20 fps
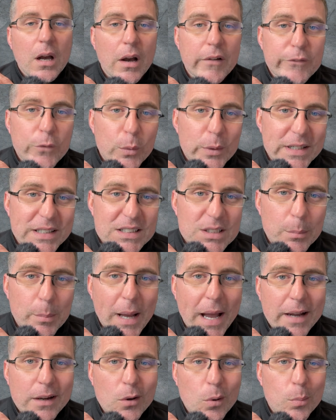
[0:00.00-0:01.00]
Avoiding
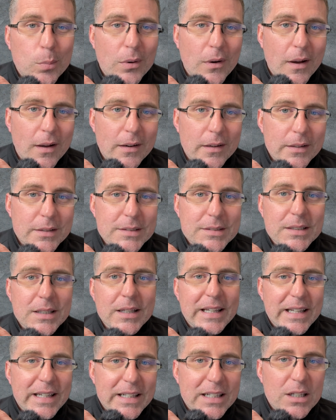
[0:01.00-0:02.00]
tobacco products,
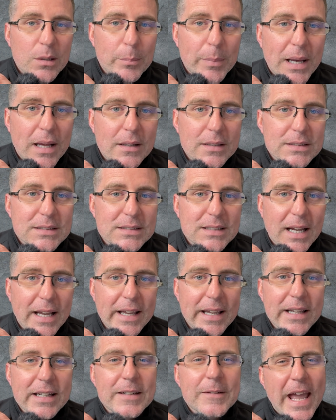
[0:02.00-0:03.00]
eating a balanced
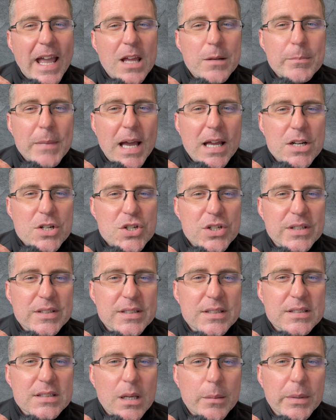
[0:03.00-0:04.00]
diet, and managing
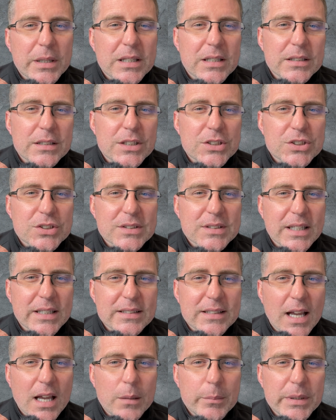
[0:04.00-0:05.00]
systemic conditions like
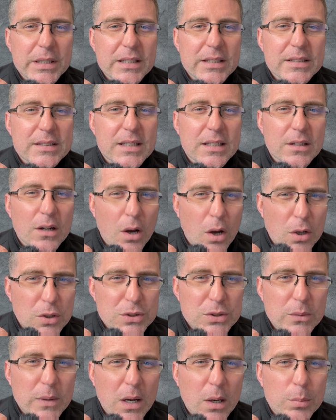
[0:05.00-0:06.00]
diabetes can
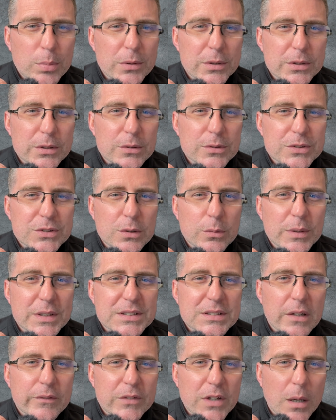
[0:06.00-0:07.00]
also help reduce the
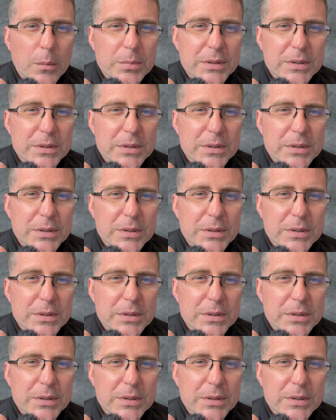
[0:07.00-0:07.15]
risk of gum